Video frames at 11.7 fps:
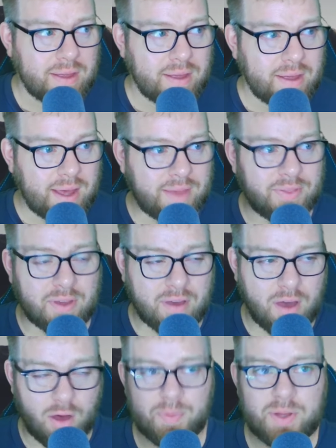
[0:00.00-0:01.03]
in the
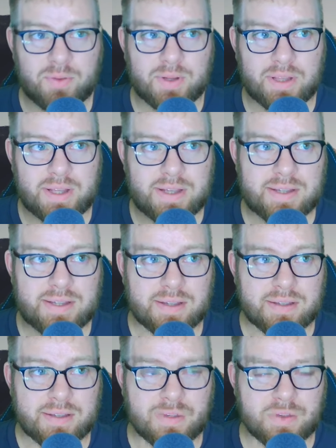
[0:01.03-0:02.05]
coming
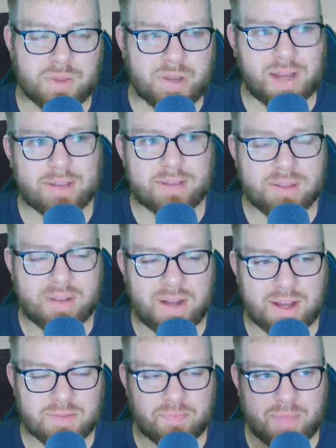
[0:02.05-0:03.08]
releases or the
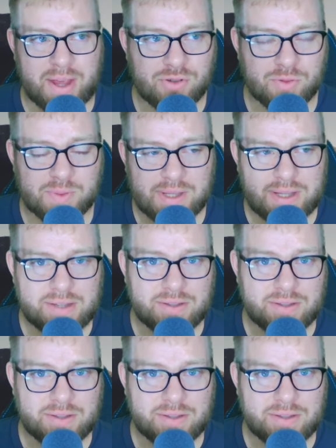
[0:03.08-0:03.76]
next major release,